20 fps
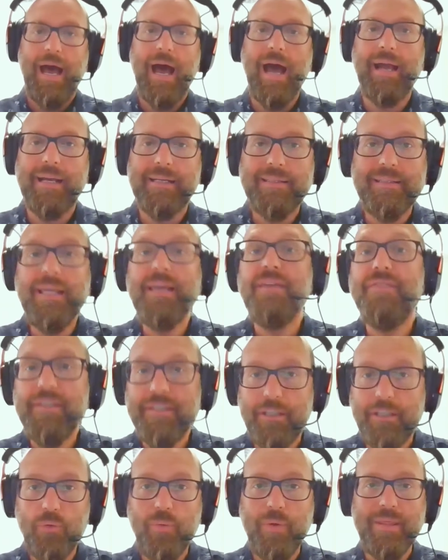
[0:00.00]

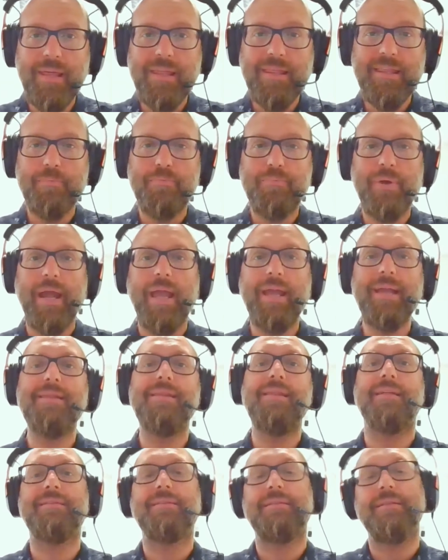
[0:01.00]
activity within the brain
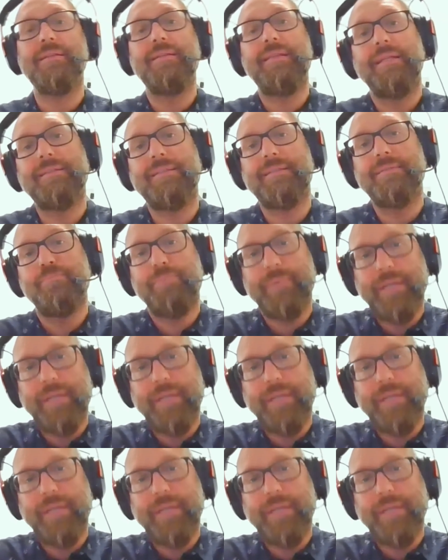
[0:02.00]
that